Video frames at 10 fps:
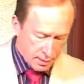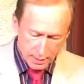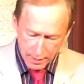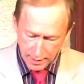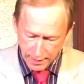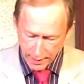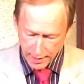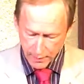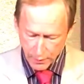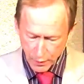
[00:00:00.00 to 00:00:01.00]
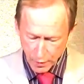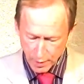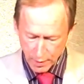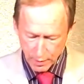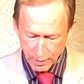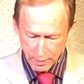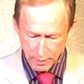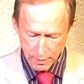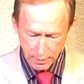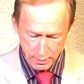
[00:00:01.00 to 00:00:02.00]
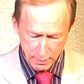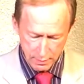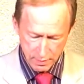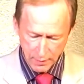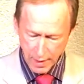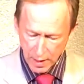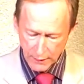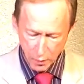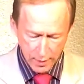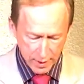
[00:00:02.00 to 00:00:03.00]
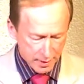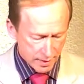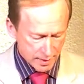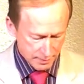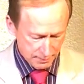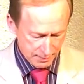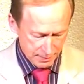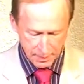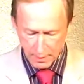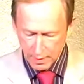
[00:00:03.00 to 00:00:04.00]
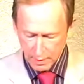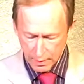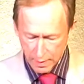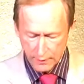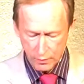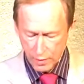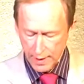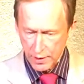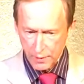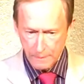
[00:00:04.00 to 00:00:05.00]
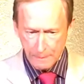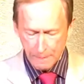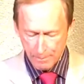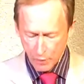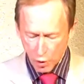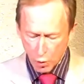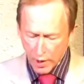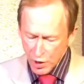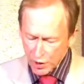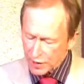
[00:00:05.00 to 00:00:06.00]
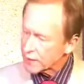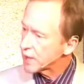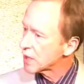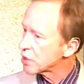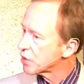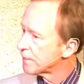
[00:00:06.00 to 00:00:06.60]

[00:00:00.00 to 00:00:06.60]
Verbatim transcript: In his book, The Power of Awareness, Neville writes, creation is finished.